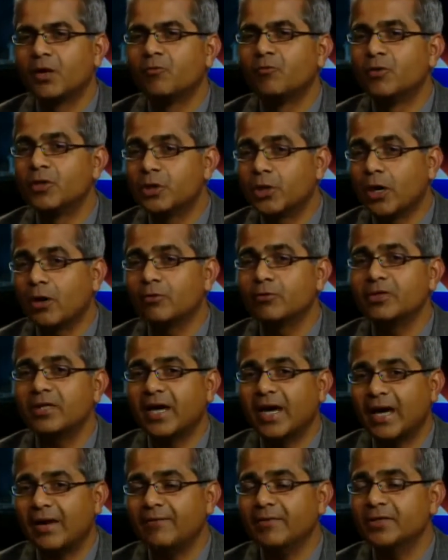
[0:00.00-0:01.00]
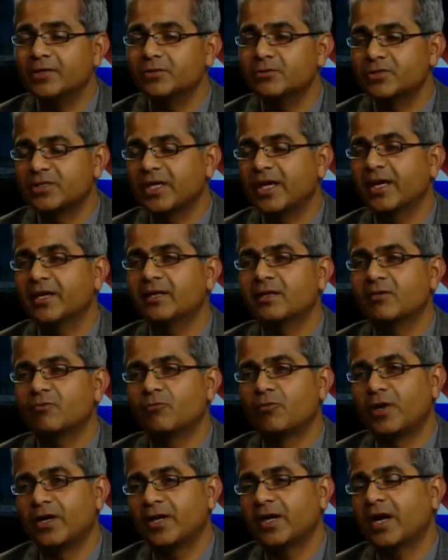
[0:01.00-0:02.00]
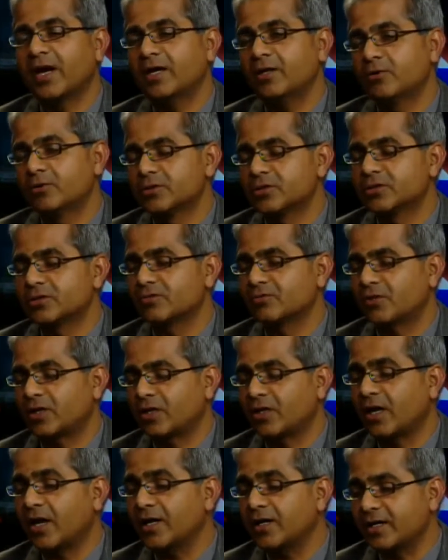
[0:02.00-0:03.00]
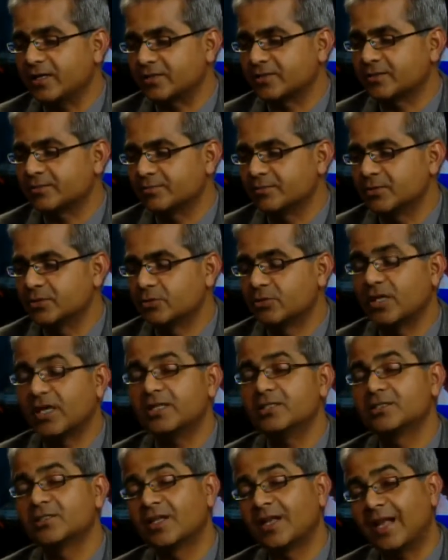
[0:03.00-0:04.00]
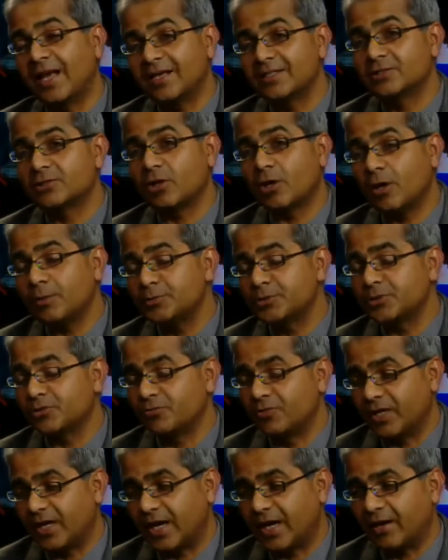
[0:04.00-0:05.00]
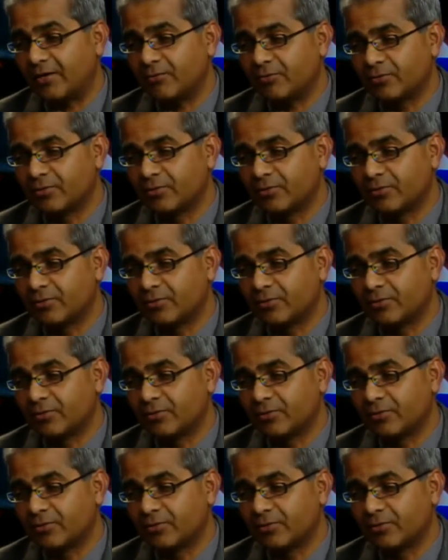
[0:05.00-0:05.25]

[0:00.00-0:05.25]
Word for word: without having to take very high doses of narcotics so that is the last option we have